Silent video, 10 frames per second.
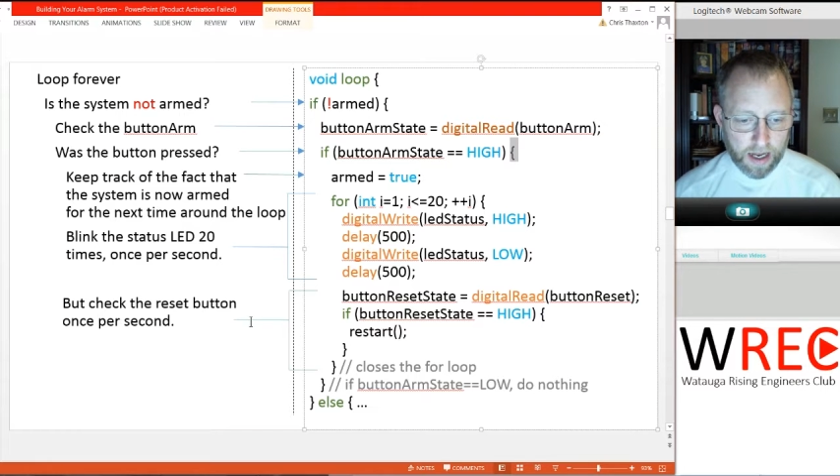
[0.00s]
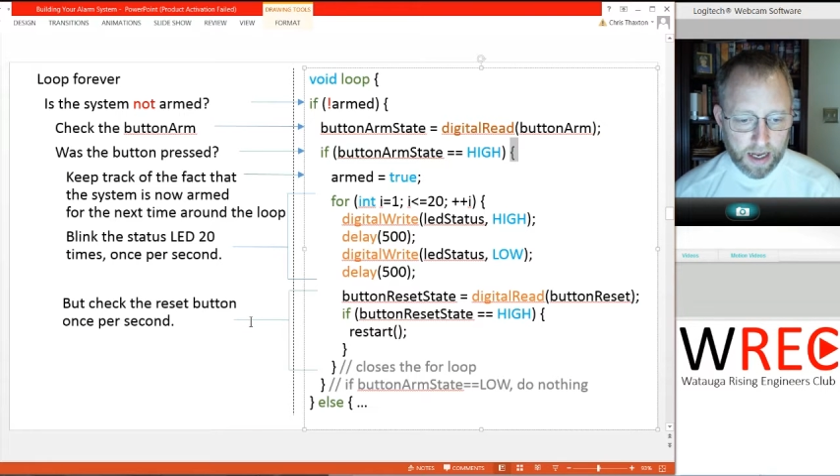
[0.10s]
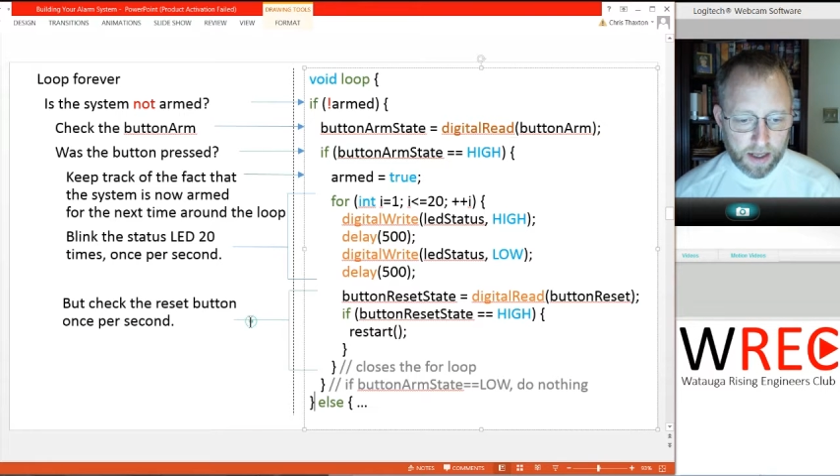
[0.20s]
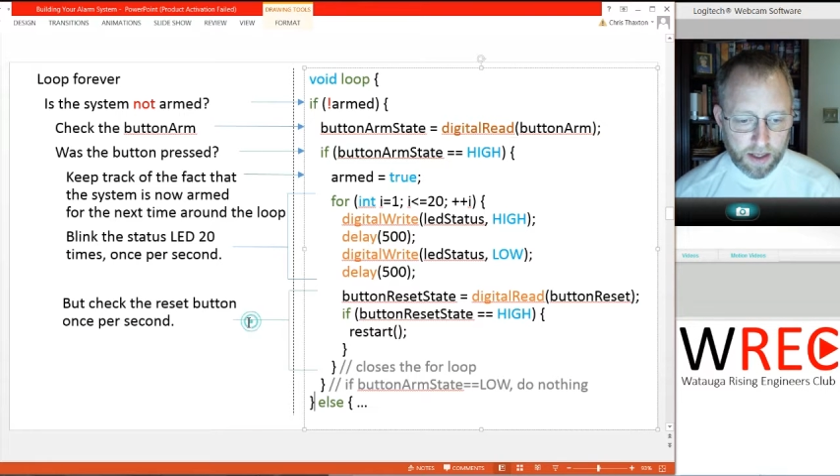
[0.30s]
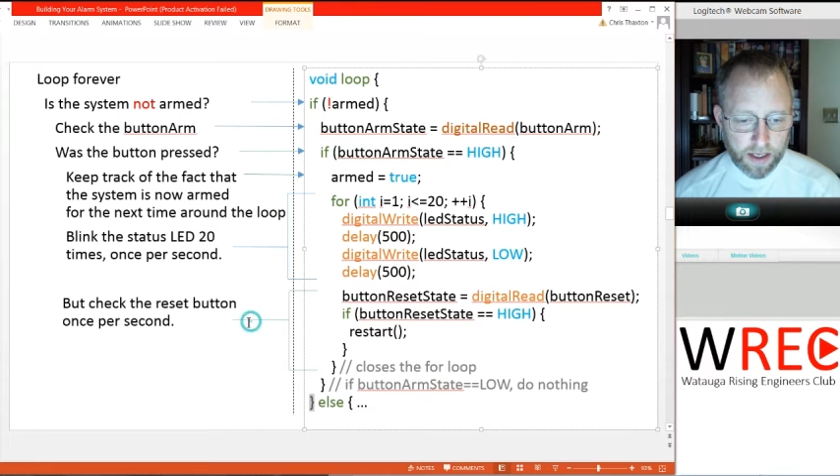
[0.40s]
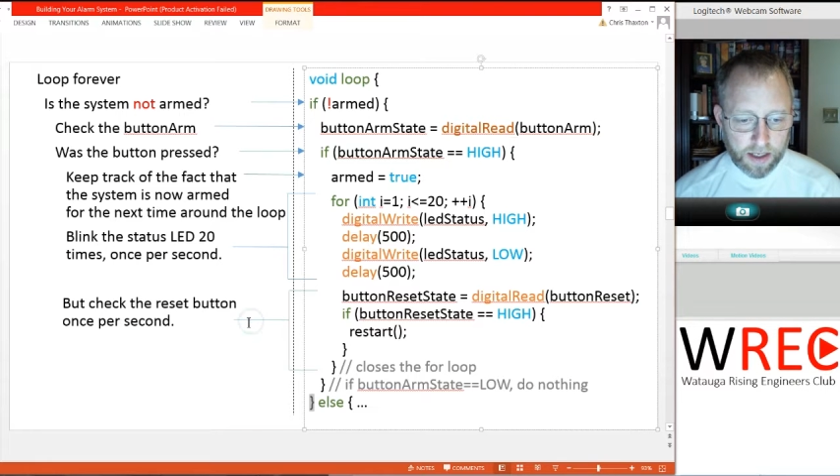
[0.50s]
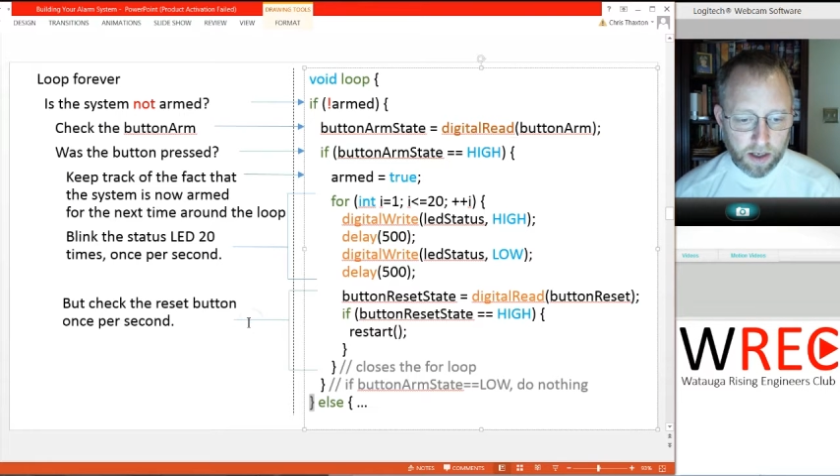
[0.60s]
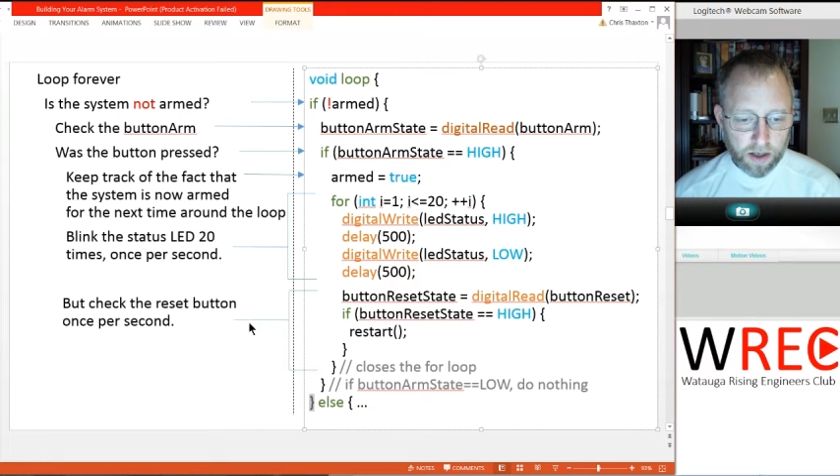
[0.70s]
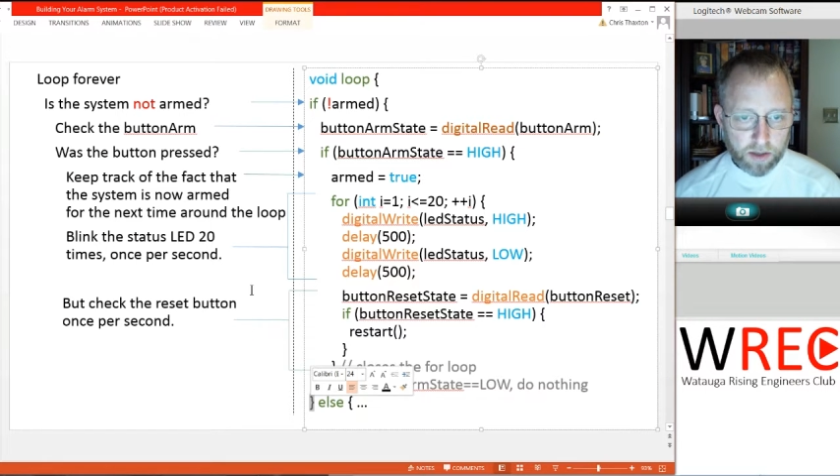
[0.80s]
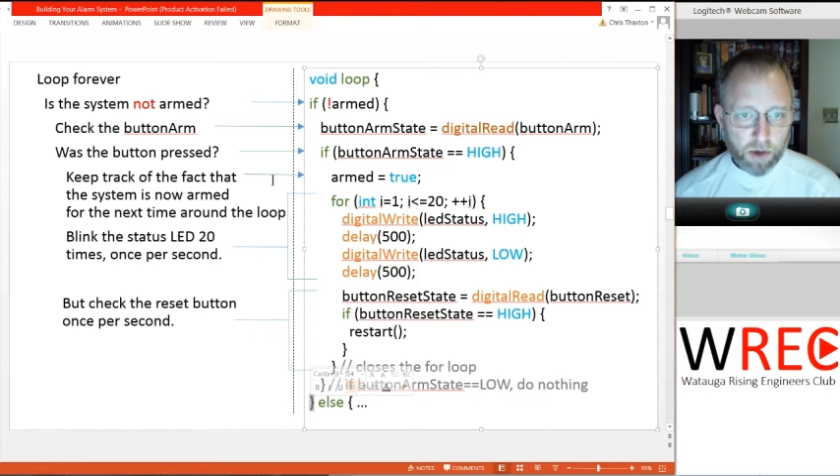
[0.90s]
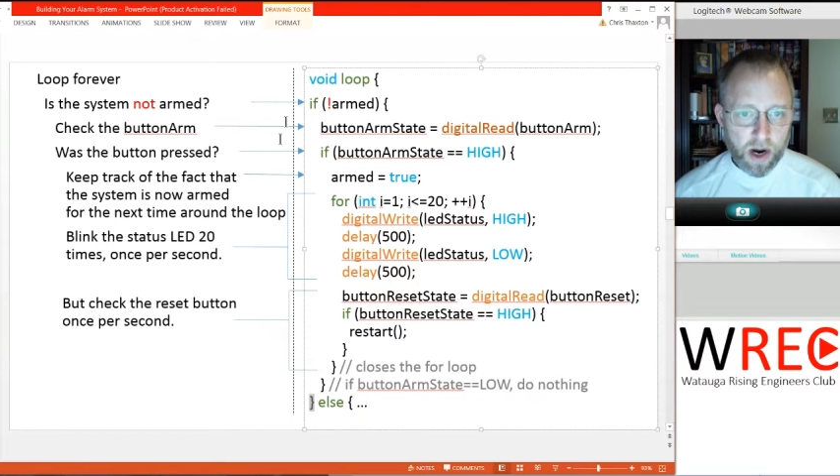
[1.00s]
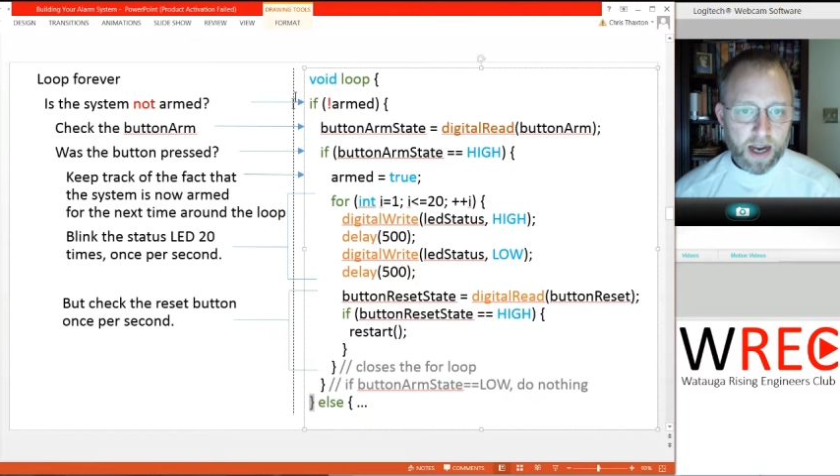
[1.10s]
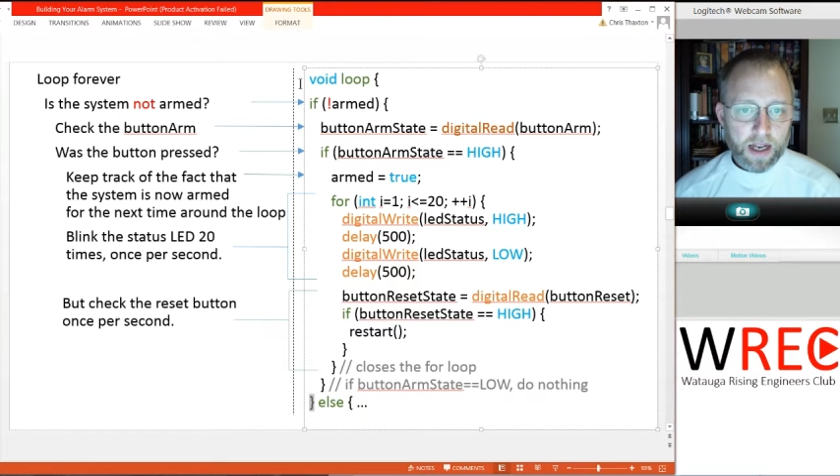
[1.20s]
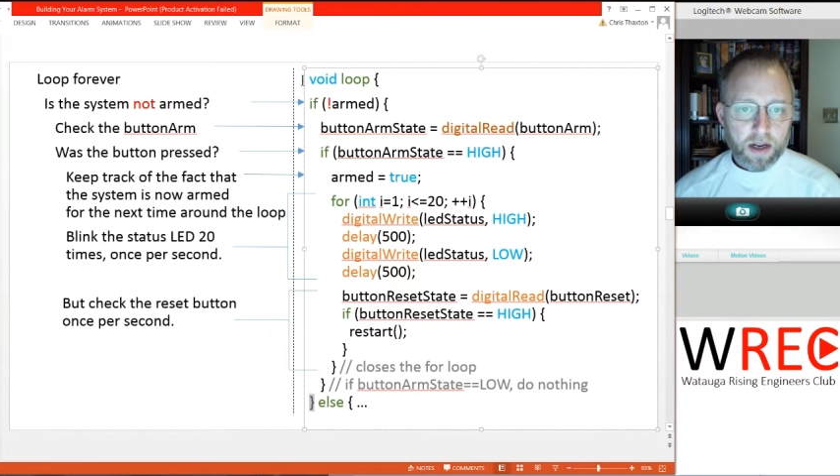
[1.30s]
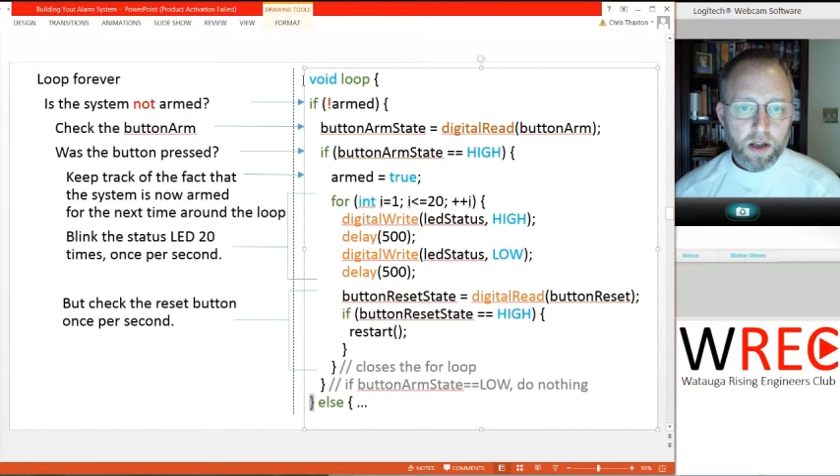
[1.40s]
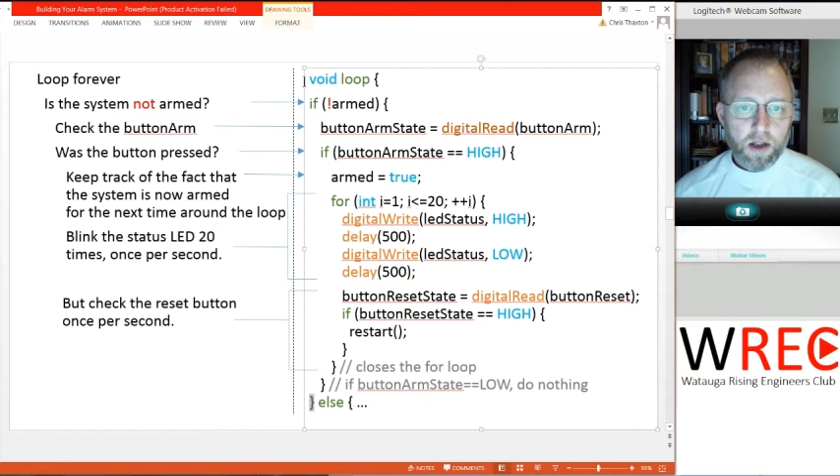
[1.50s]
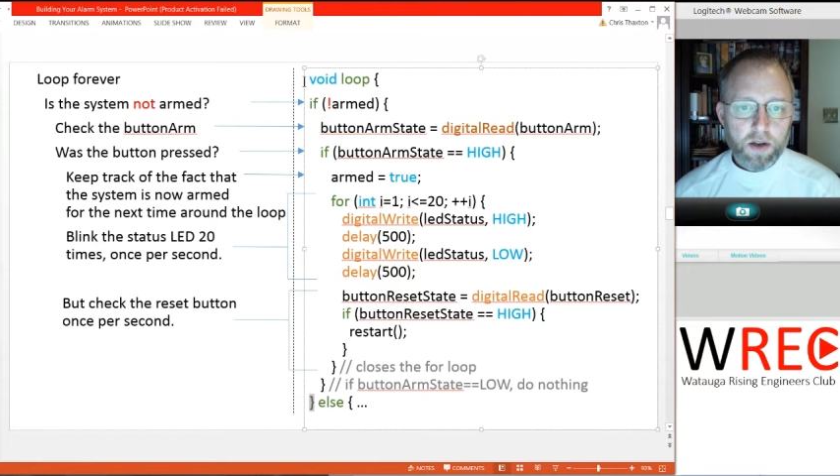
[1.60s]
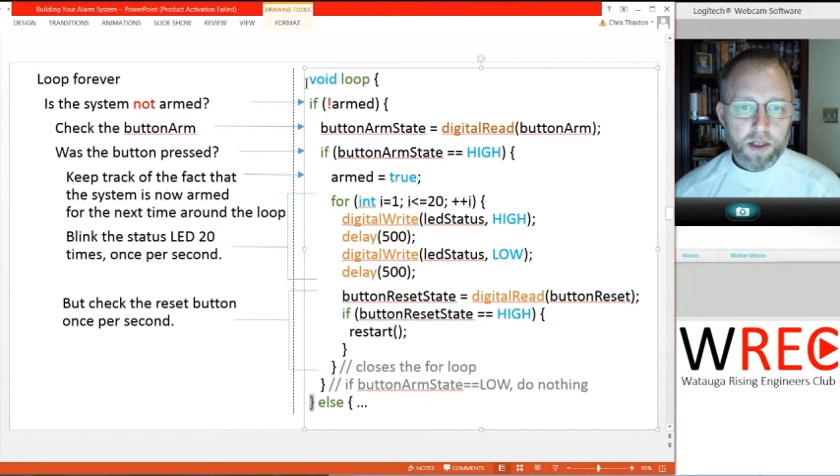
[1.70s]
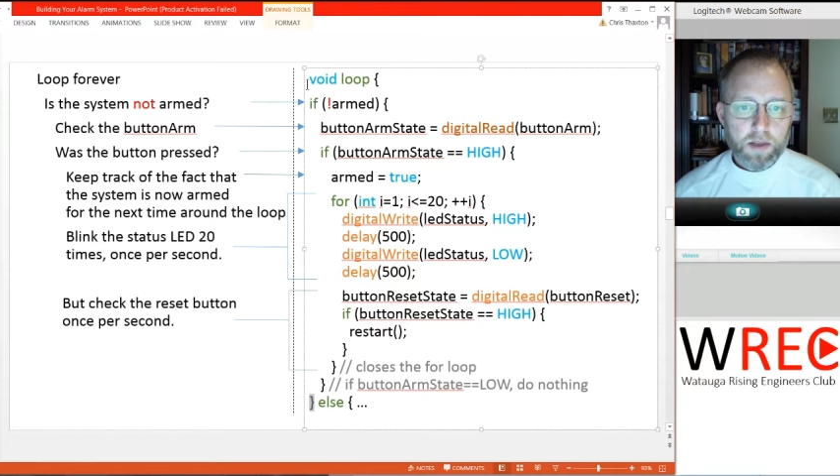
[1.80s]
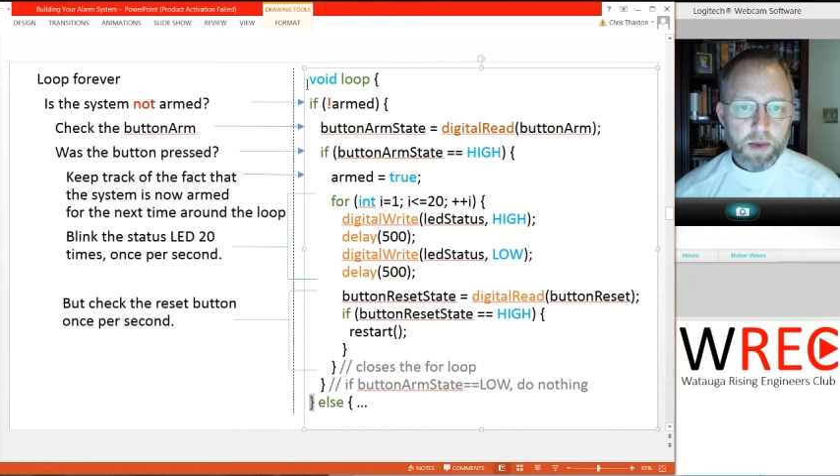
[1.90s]
and then this closed bracket
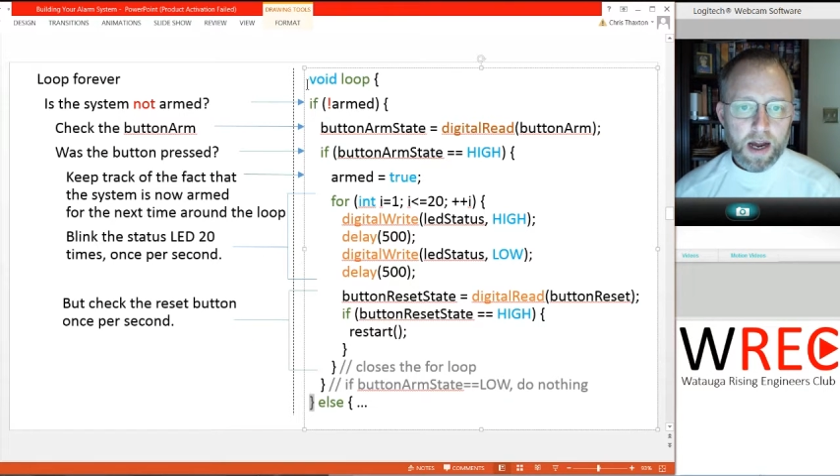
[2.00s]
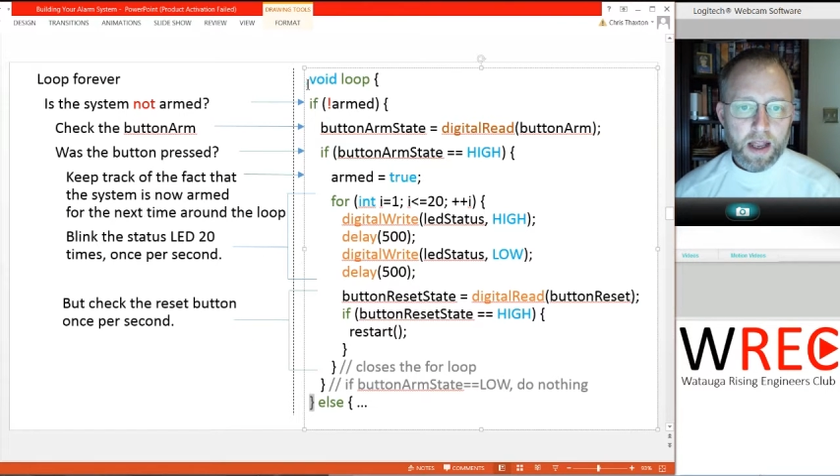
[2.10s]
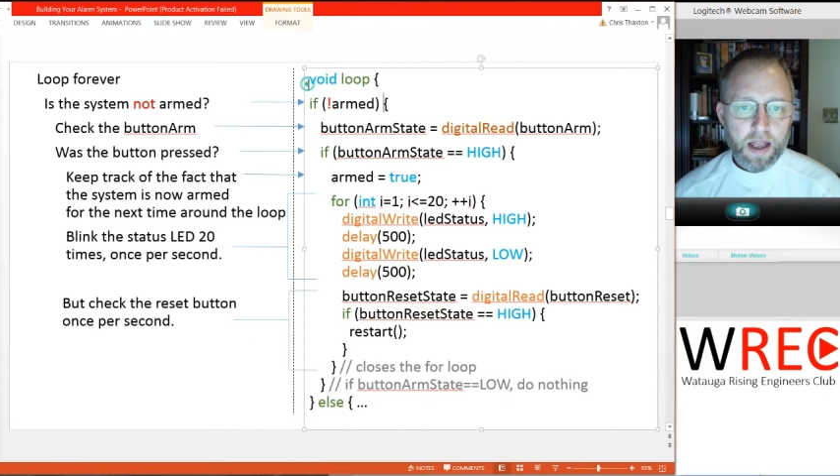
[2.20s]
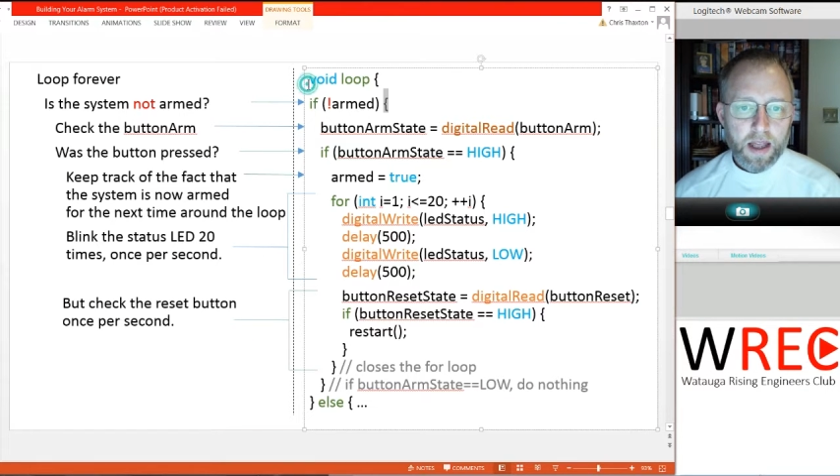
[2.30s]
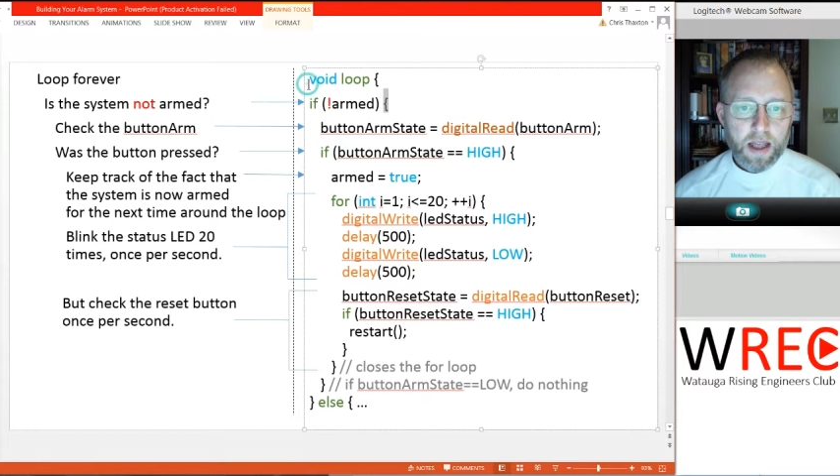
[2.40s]
closes my